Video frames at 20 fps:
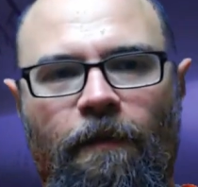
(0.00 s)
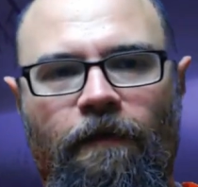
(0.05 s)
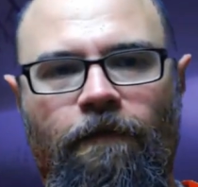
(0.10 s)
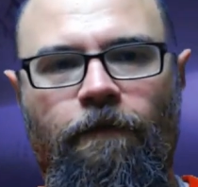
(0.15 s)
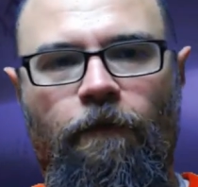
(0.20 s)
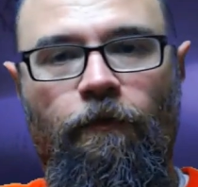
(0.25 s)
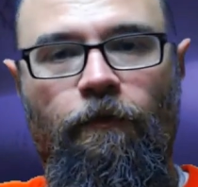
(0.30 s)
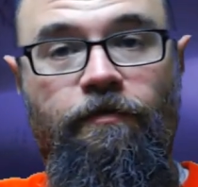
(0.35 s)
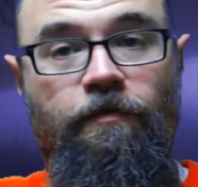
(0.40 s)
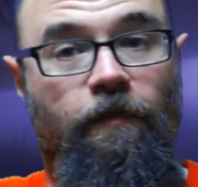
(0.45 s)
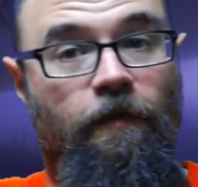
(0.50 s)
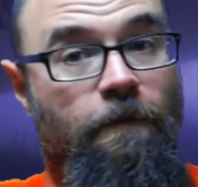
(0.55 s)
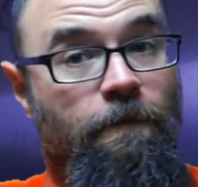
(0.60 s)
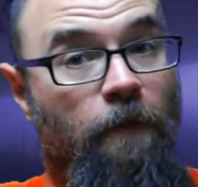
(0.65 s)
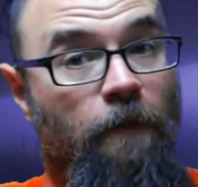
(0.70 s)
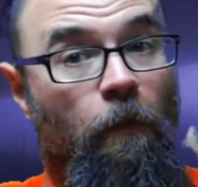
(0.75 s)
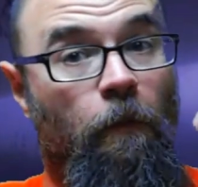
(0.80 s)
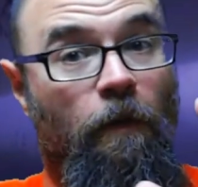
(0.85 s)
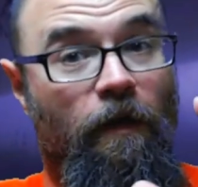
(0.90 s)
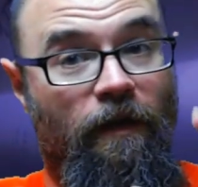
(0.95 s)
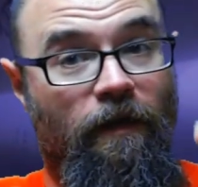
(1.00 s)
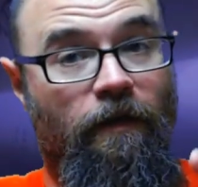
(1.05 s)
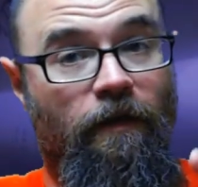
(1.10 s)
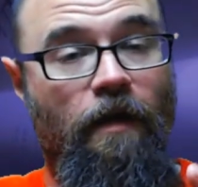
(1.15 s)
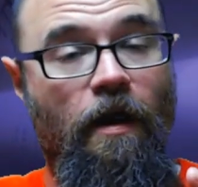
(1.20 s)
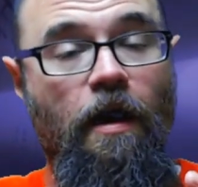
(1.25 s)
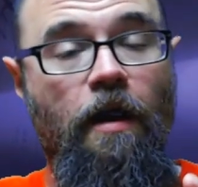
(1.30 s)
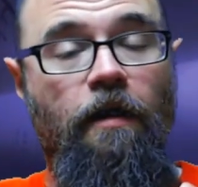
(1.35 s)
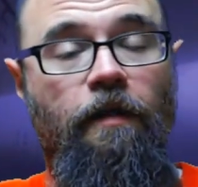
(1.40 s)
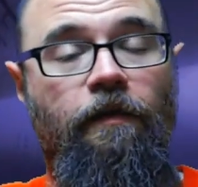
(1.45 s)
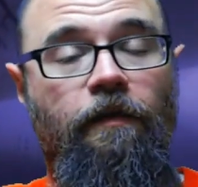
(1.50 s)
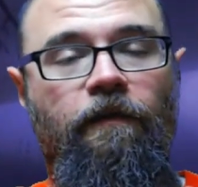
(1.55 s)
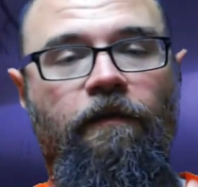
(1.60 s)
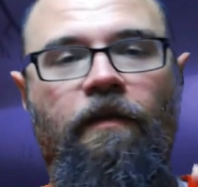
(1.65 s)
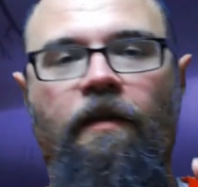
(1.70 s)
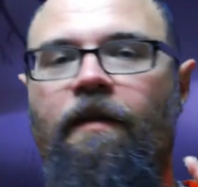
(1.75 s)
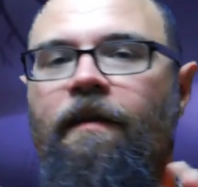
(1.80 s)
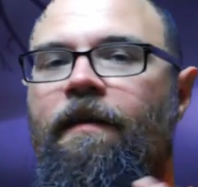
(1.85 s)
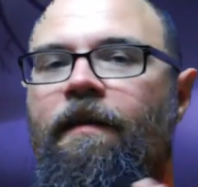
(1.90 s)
unfortunately. But when he does,